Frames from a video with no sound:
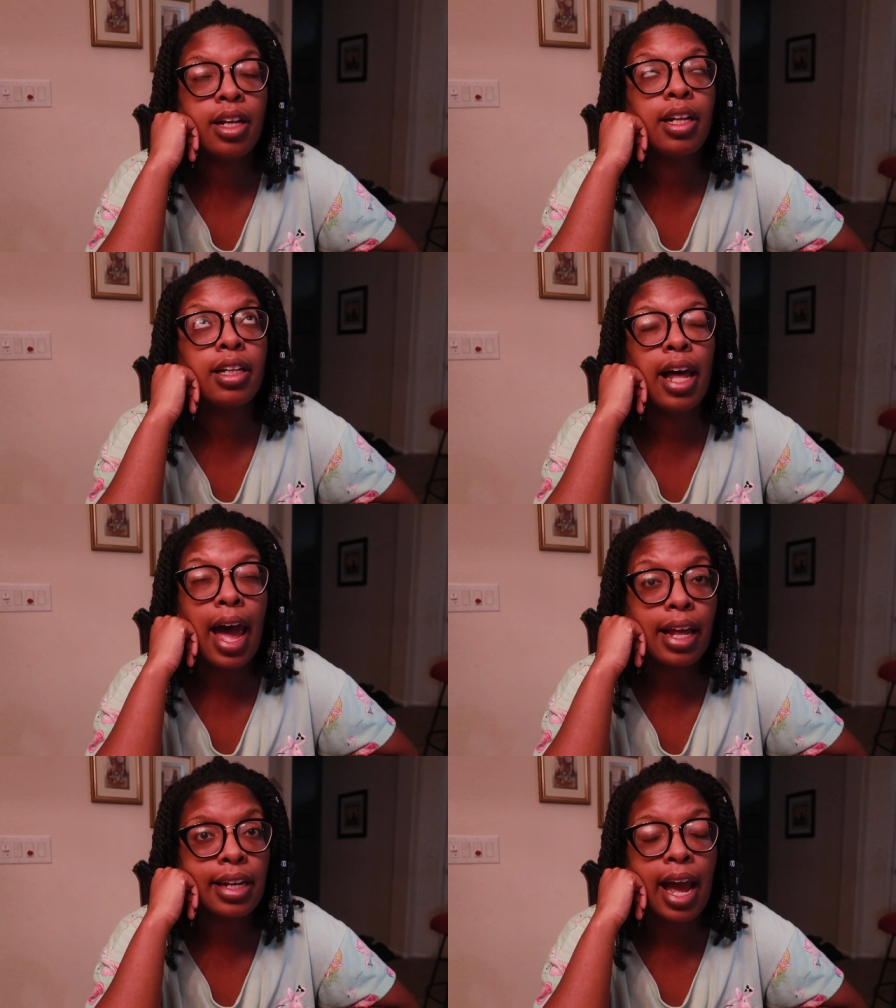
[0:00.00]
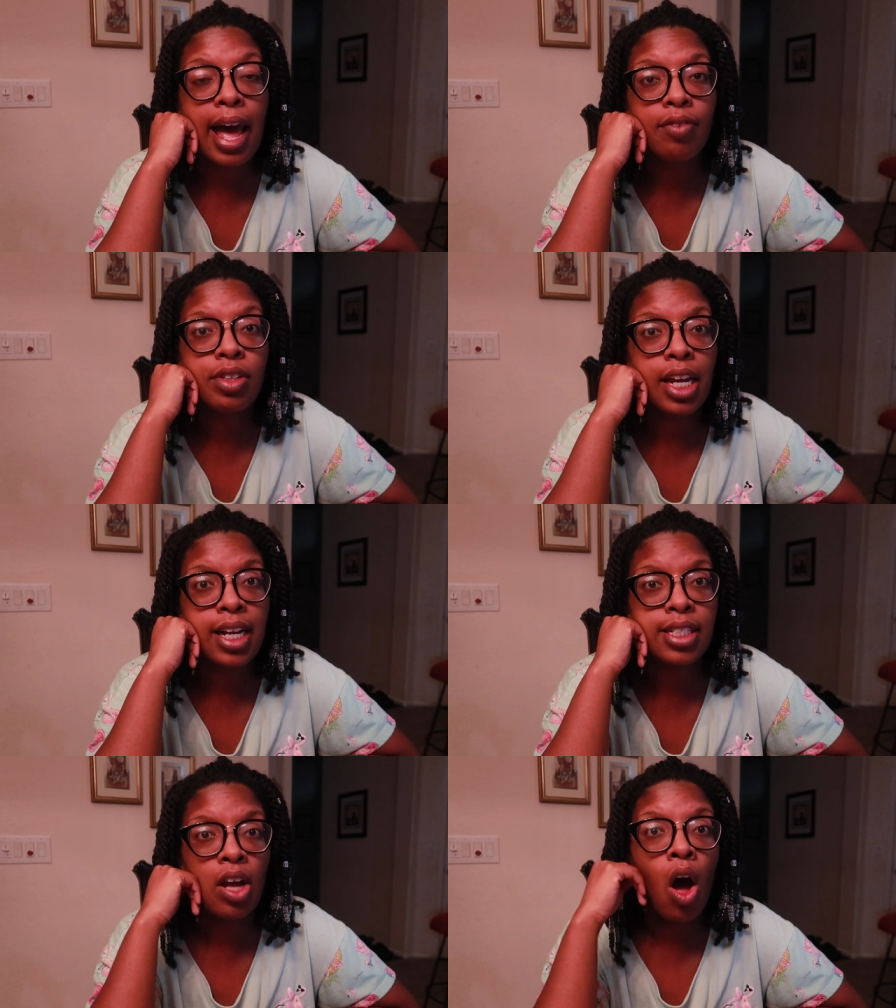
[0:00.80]
gladly i have
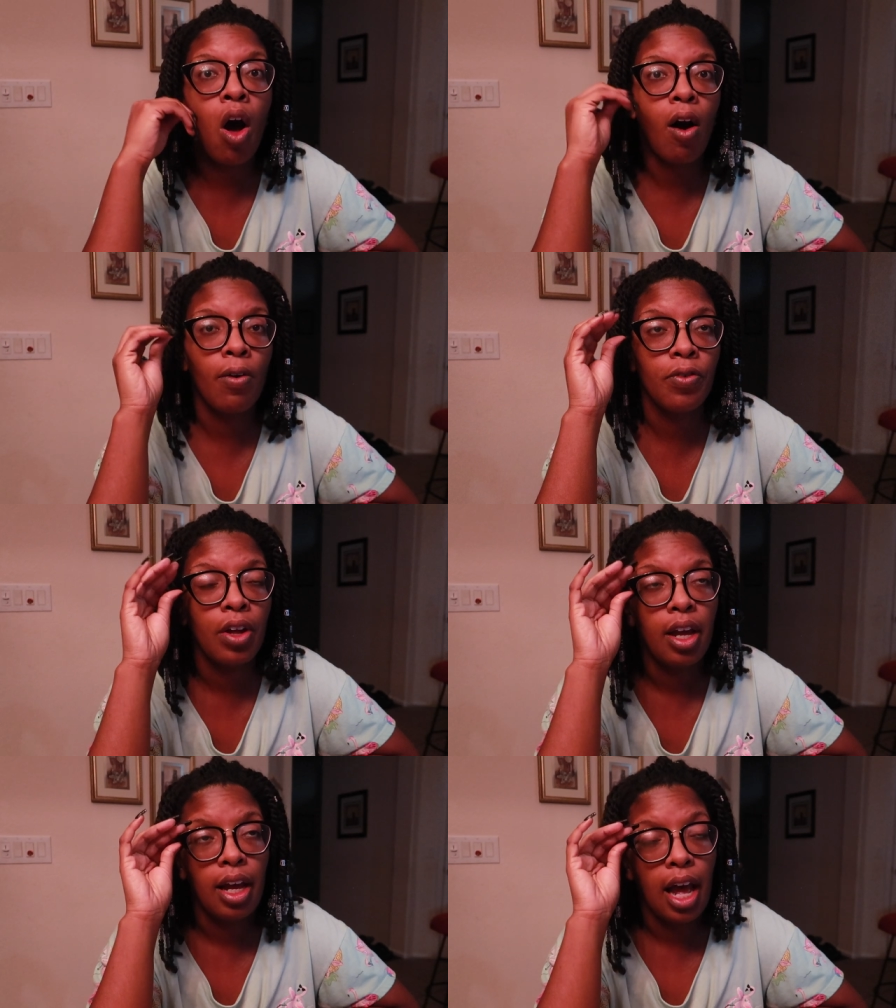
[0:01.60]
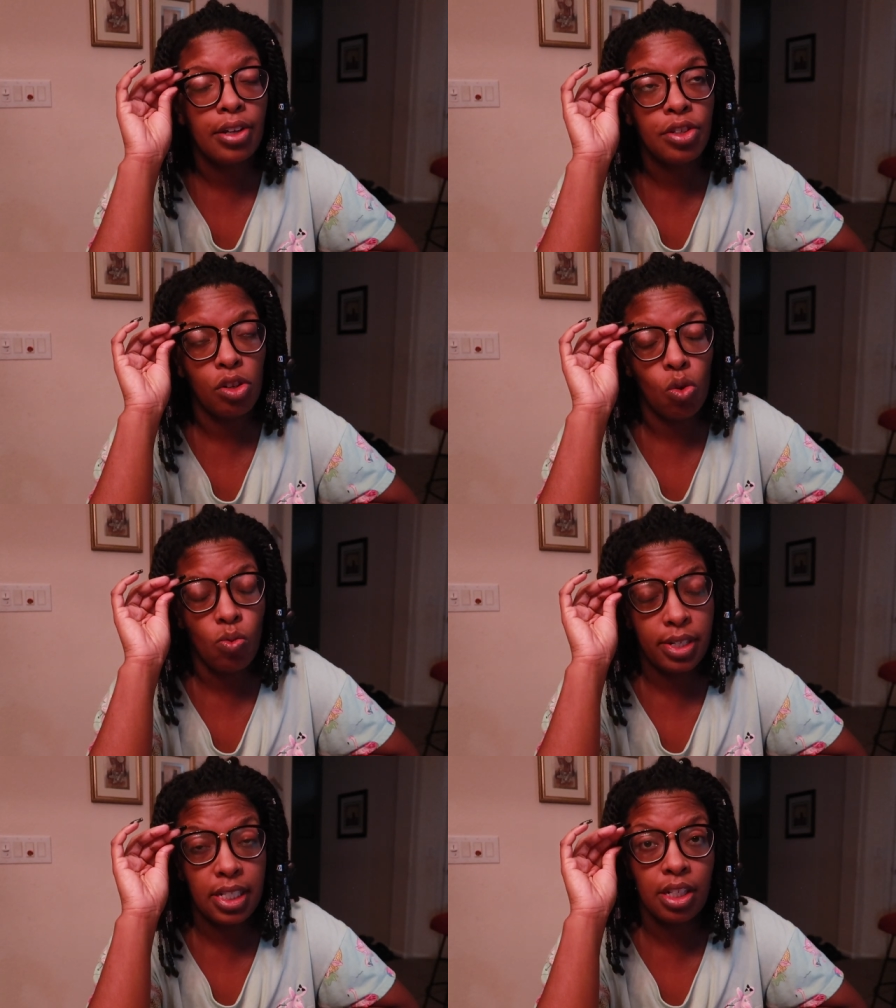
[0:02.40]
days off i took
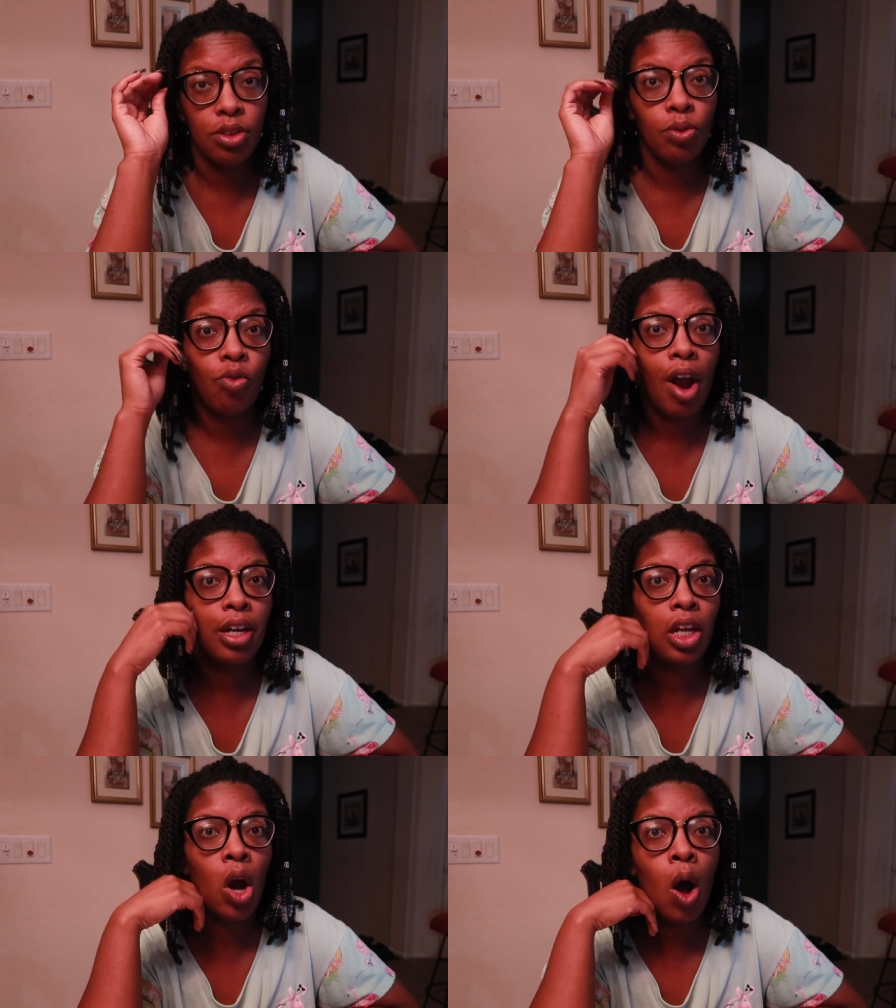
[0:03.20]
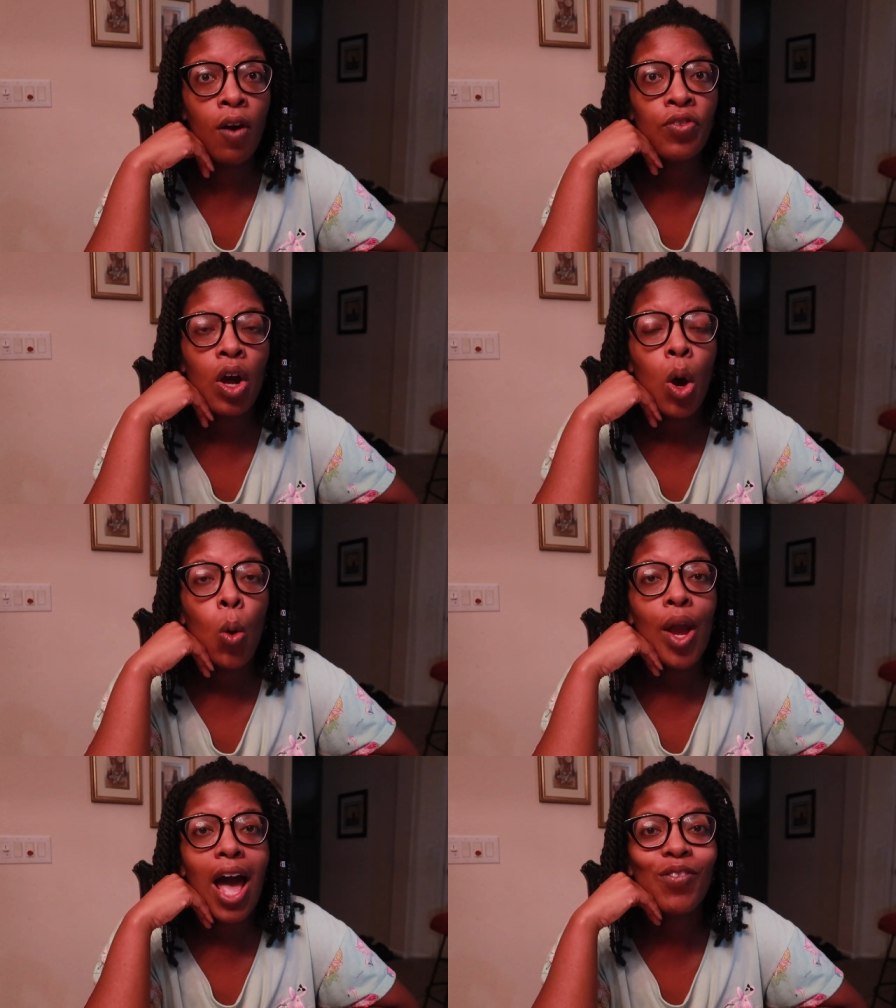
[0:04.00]
wednesday through friday off
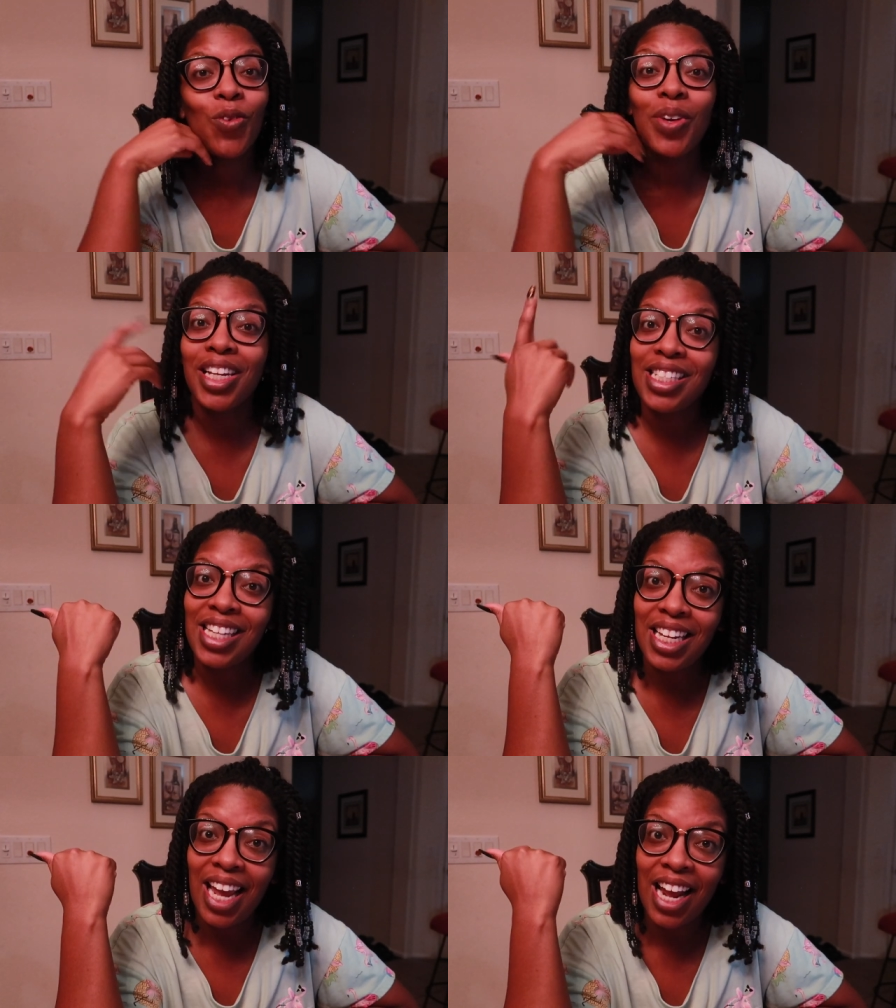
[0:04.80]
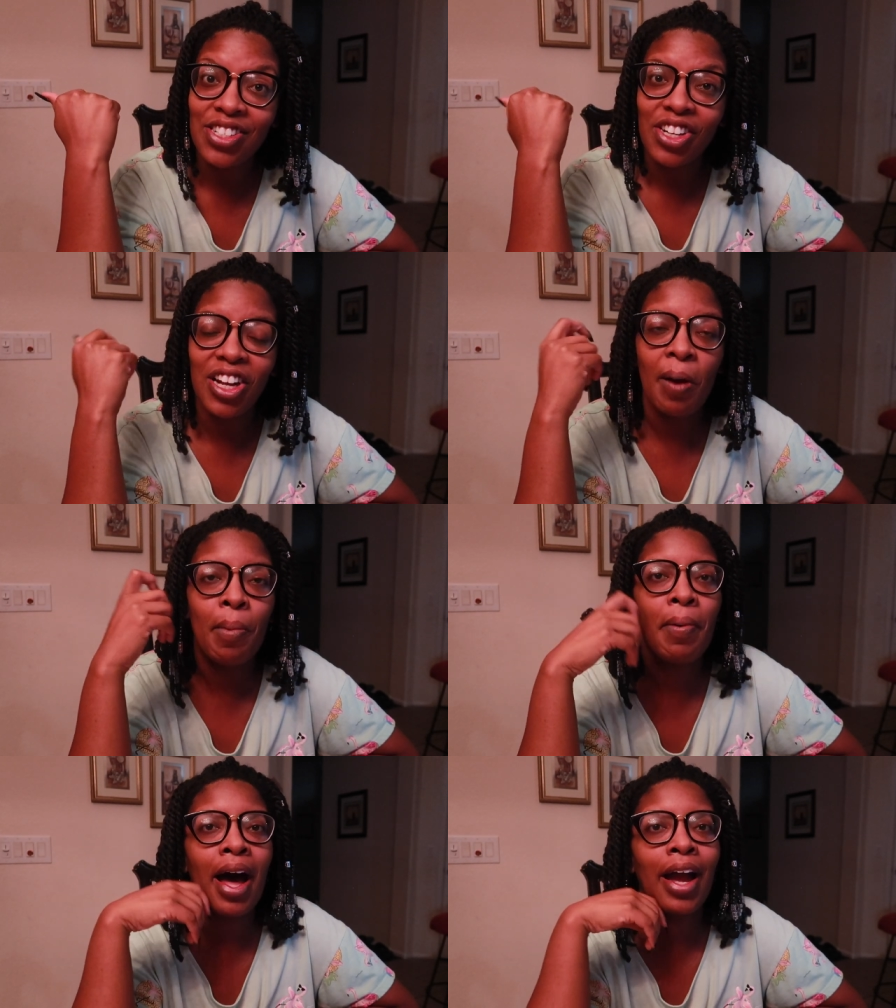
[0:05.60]
we have a real estate agent
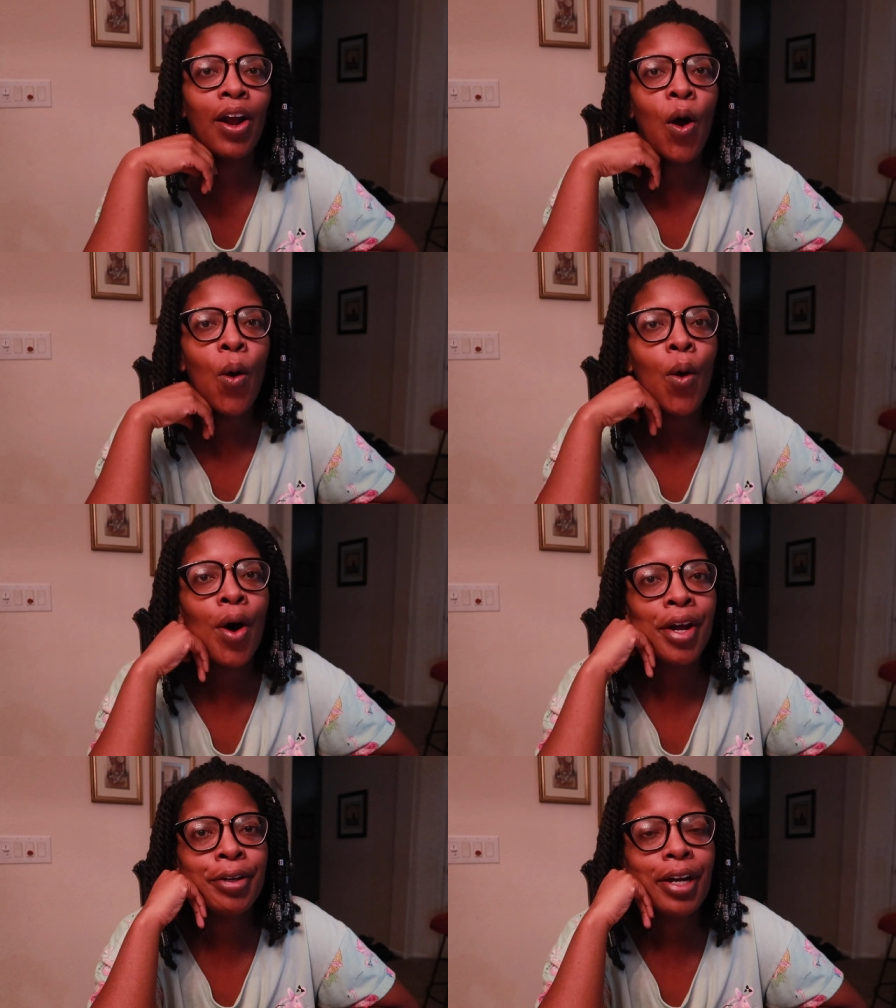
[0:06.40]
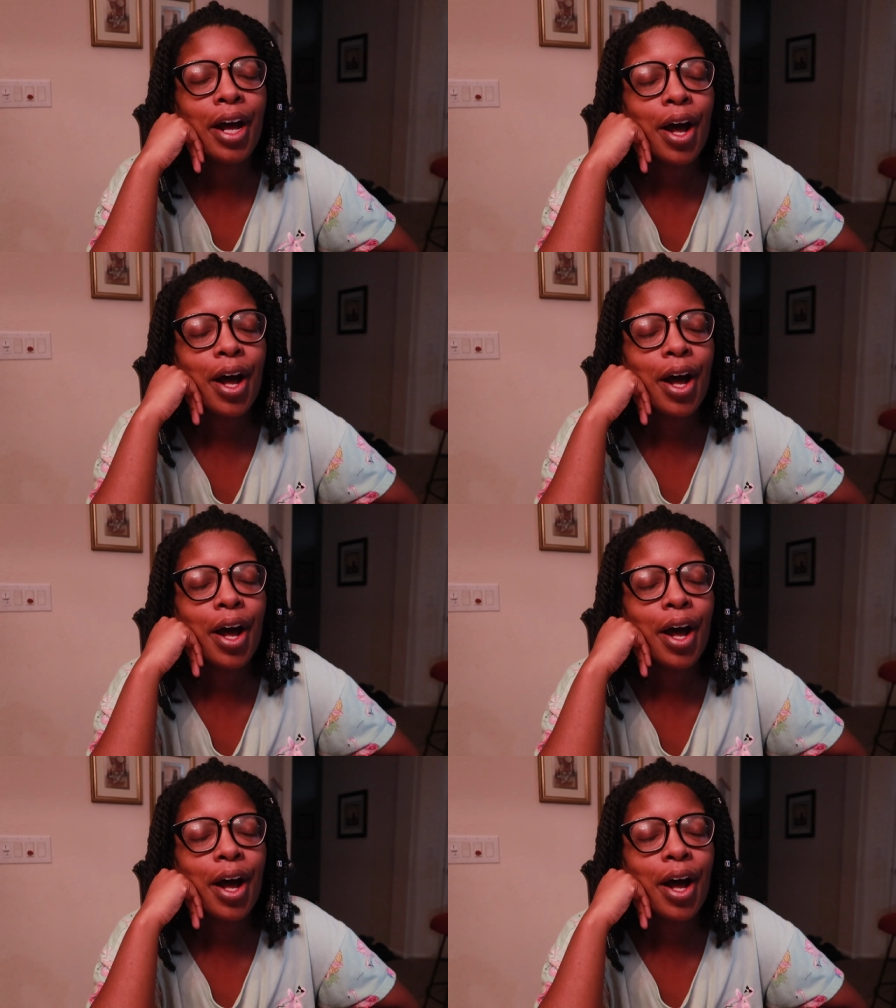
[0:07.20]
coming by on